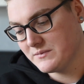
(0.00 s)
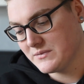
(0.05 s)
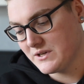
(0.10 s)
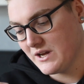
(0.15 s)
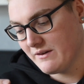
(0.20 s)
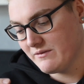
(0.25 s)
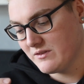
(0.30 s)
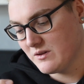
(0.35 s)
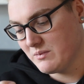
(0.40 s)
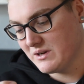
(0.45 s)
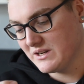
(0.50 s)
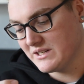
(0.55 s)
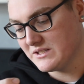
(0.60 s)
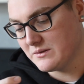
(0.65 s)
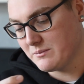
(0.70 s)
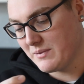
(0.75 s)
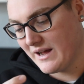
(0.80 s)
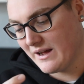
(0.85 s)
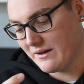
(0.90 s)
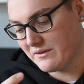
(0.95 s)
So having the ability
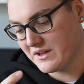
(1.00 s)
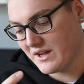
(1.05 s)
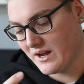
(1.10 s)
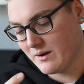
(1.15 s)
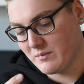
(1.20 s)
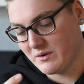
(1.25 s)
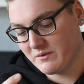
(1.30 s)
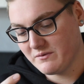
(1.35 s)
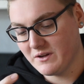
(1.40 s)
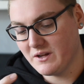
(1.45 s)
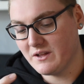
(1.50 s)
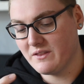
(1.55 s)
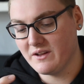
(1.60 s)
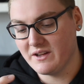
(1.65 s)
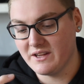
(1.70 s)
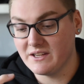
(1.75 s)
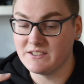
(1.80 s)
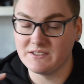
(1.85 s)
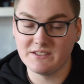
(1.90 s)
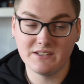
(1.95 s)
to power the camera
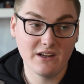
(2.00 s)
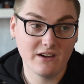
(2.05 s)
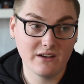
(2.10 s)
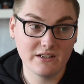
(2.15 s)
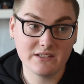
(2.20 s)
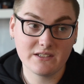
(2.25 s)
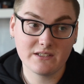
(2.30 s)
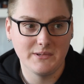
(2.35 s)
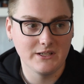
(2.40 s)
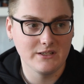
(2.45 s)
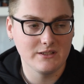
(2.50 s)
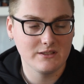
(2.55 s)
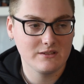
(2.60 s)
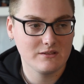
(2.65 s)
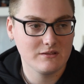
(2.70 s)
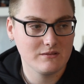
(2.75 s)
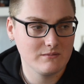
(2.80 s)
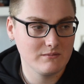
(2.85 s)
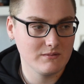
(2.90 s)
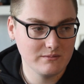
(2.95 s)
further is nice, but
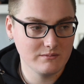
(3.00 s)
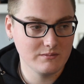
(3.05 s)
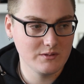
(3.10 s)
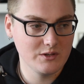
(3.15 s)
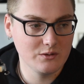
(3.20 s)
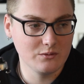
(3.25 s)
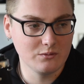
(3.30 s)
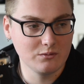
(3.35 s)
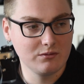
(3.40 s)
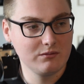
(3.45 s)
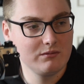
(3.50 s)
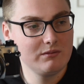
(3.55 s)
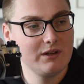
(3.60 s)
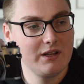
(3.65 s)
it's you'll